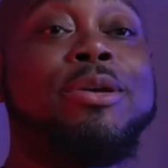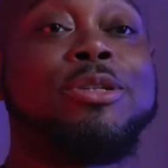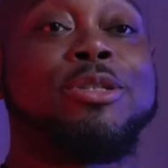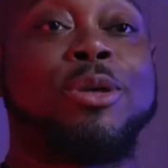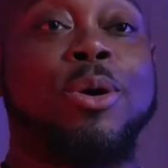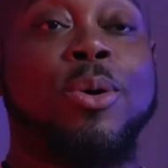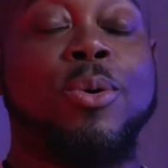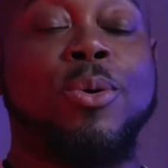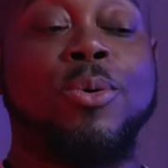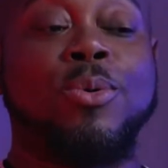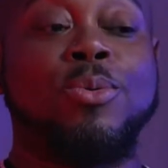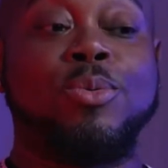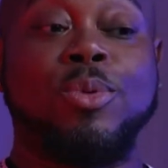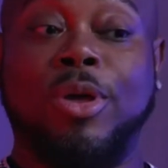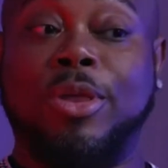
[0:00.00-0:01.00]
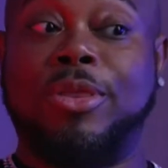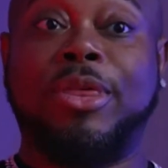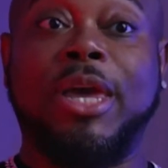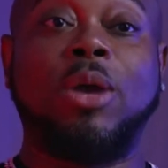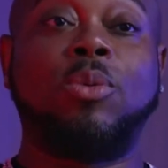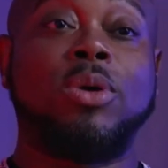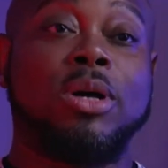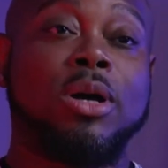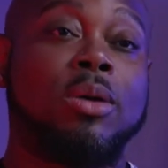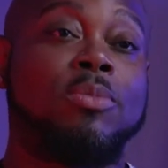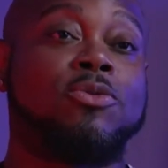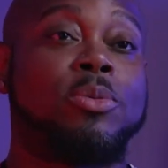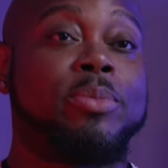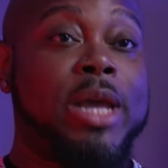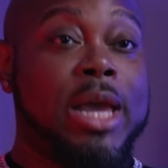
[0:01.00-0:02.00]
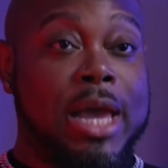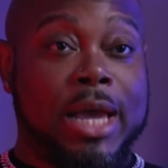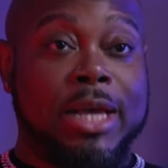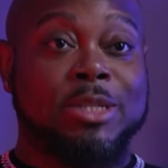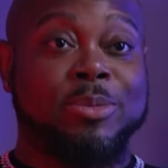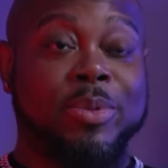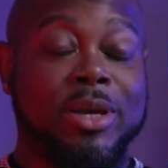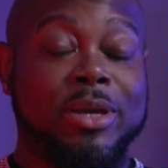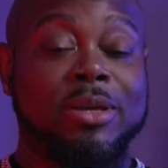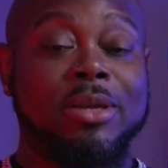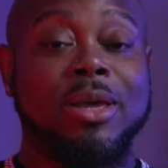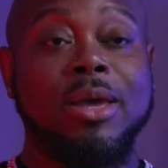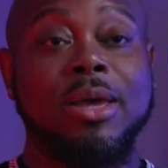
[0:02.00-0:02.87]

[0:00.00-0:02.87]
So they will come from that aspect.